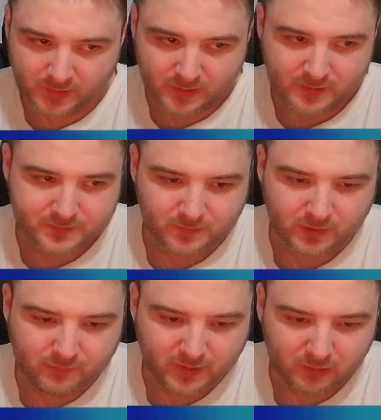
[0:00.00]
So
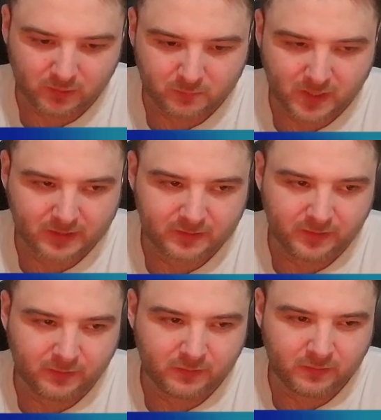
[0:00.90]
if I look back
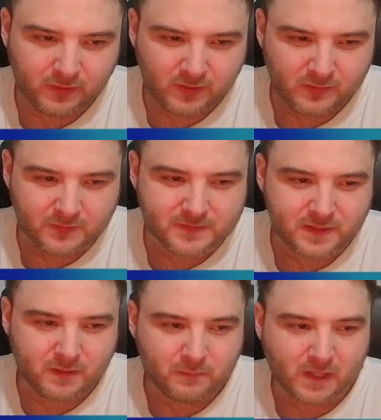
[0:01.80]
here, you
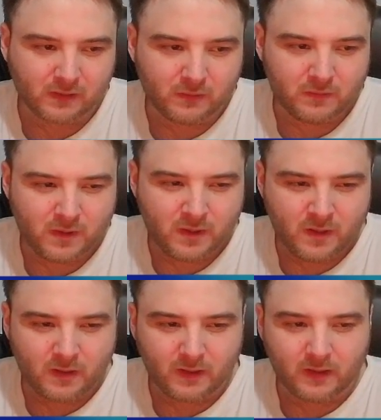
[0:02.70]
see Mellow
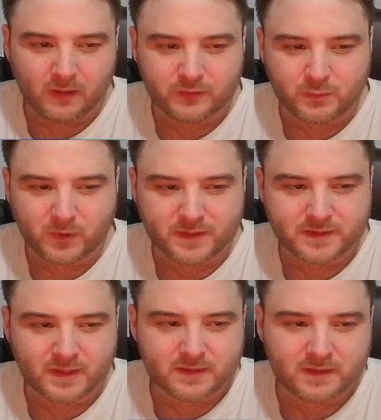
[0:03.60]

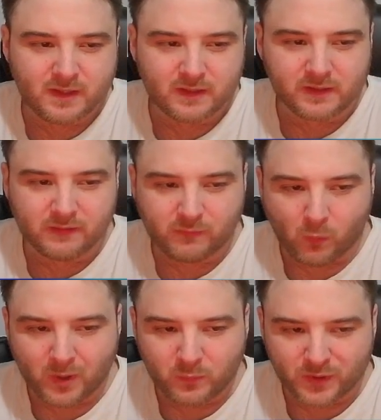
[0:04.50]
2.6 give
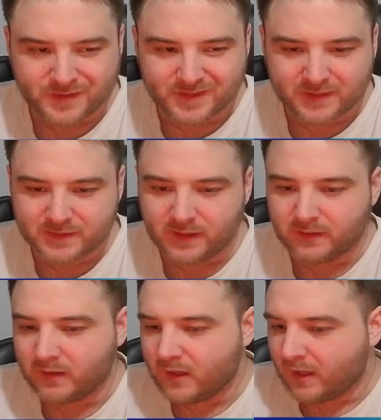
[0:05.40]

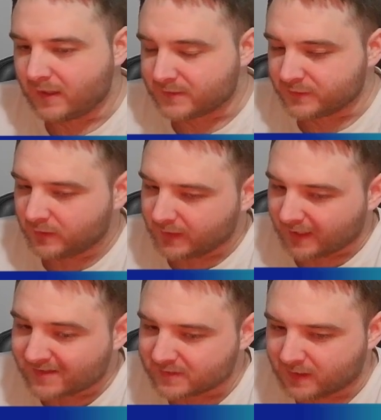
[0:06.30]
1.16. It's not
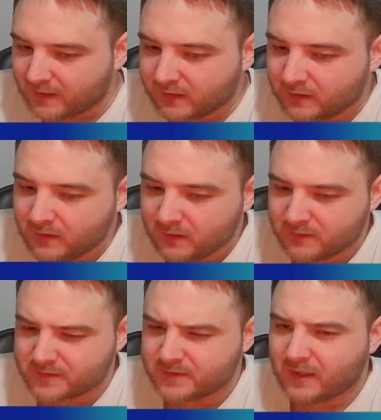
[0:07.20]
exact
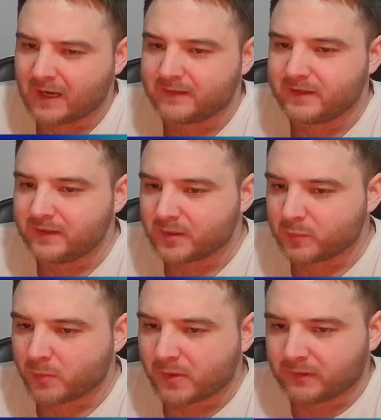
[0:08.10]
because I think the
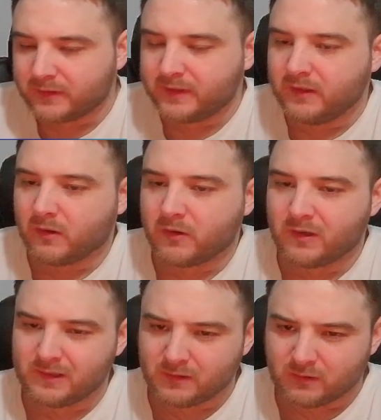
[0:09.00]
probability are a
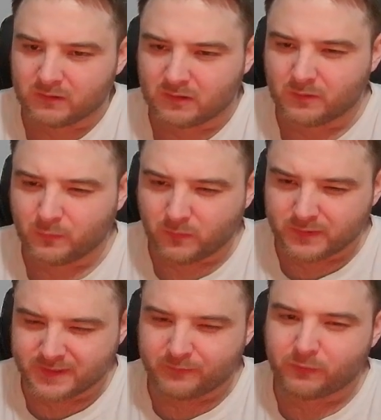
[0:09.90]
little
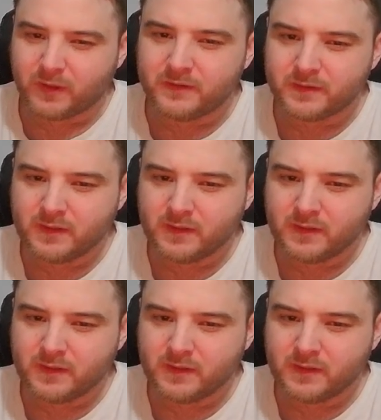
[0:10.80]
different,